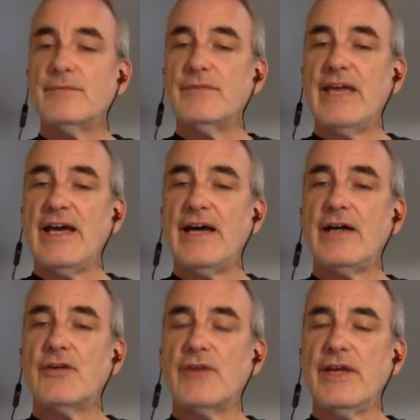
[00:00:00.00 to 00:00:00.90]
Yeah, a
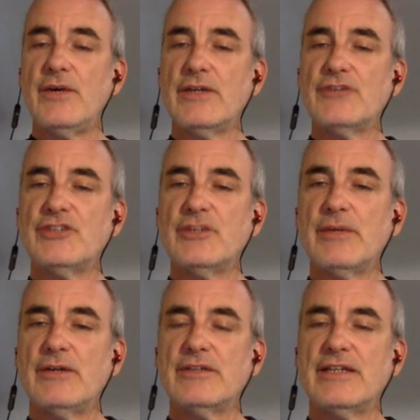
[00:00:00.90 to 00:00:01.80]
great question
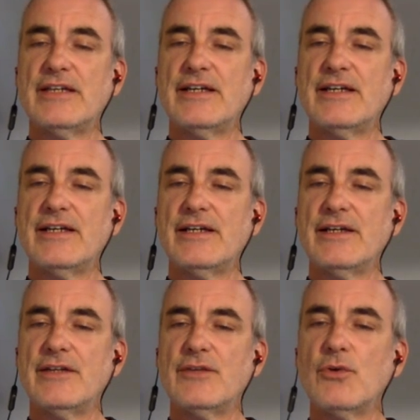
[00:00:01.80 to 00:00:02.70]
about
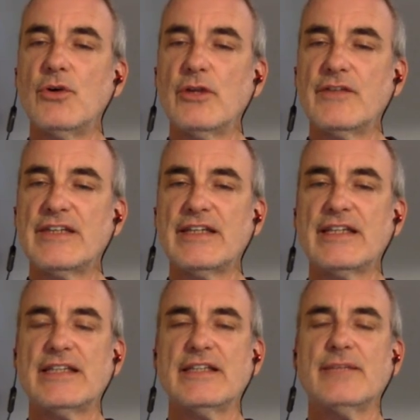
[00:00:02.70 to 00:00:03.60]
the role of
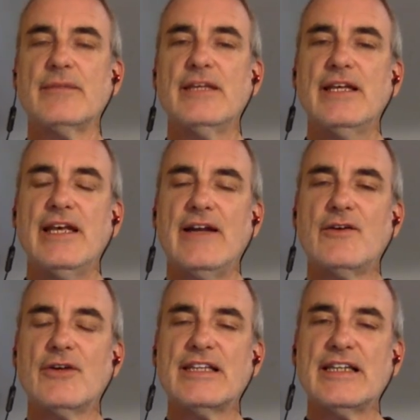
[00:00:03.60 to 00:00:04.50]
cynicism. And of
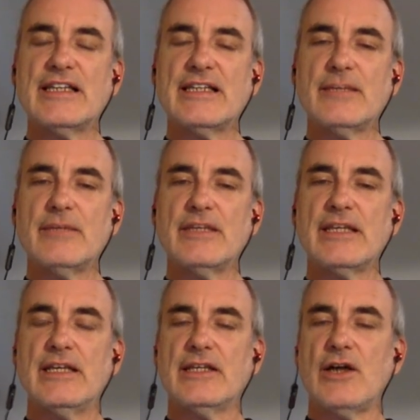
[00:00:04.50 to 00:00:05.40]
course, cynicism
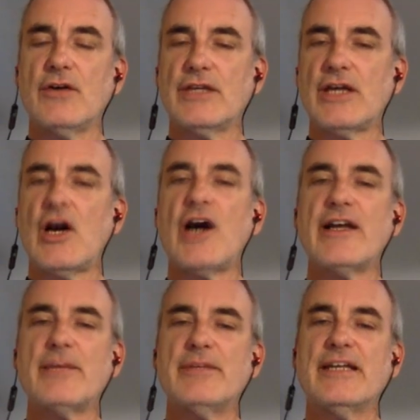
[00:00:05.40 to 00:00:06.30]
is always caught
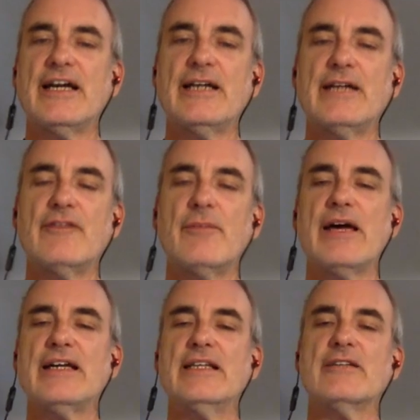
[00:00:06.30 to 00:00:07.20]
up in the kind of the
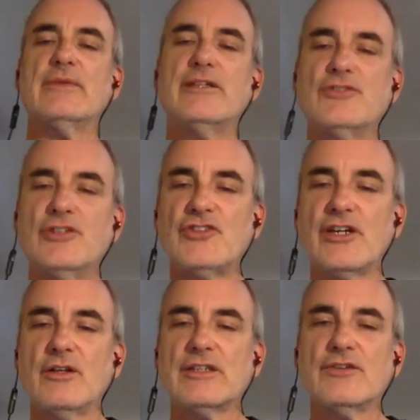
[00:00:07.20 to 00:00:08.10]
mechanism that Zizek
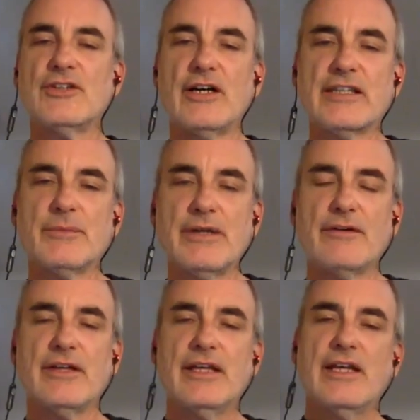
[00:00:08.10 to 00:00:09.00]
also talks
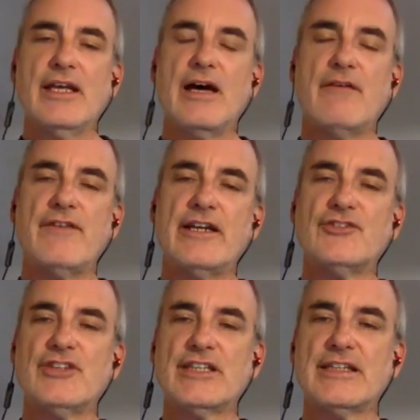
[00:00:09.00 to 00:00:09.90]
about, a
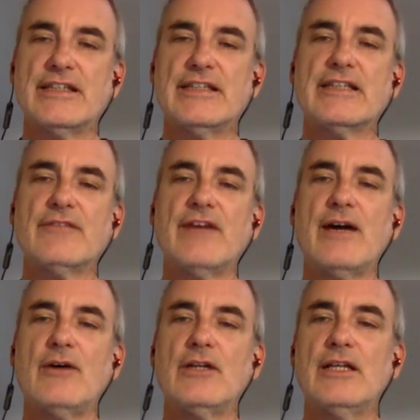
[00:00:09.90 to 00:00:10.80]
fetishist
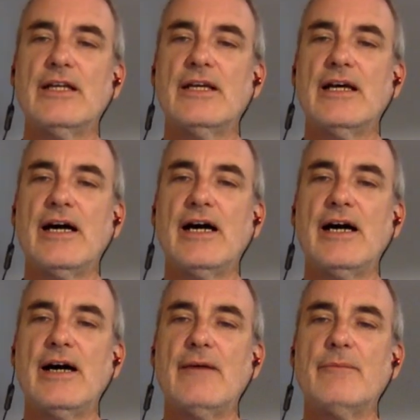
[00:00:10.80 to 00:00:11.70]
disavowal.
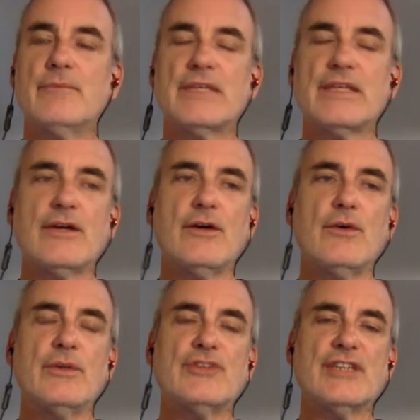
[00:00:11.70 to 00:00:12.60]
So,
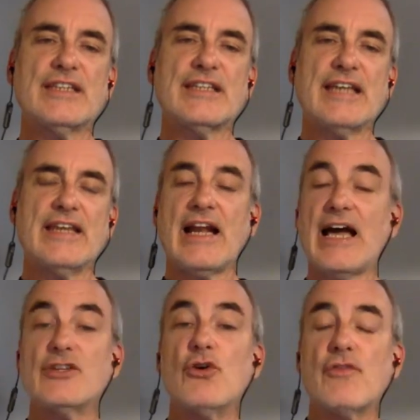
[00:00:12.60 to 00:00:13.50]
which is to say that
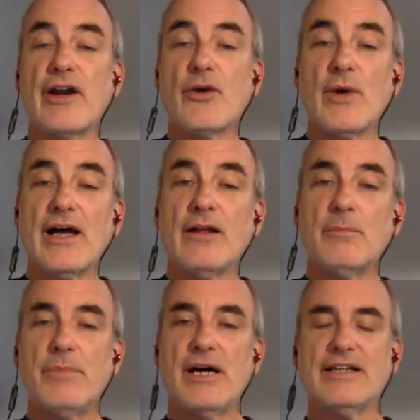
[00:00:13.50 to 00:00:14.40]
I know very well,
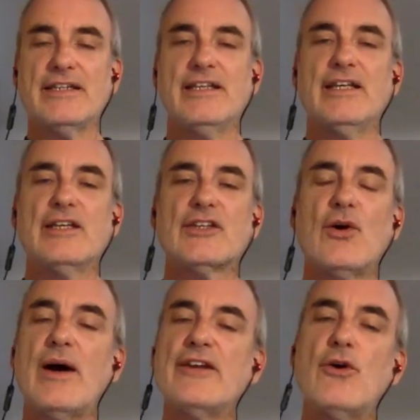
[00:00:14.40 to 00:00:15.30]
but
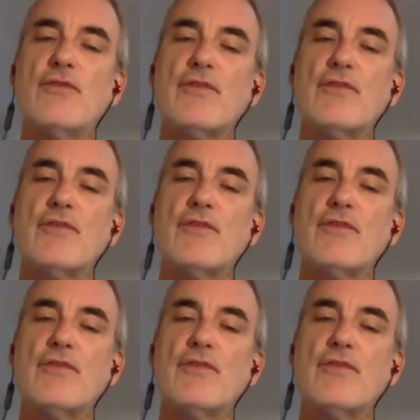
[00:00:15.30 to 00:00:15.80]
so I know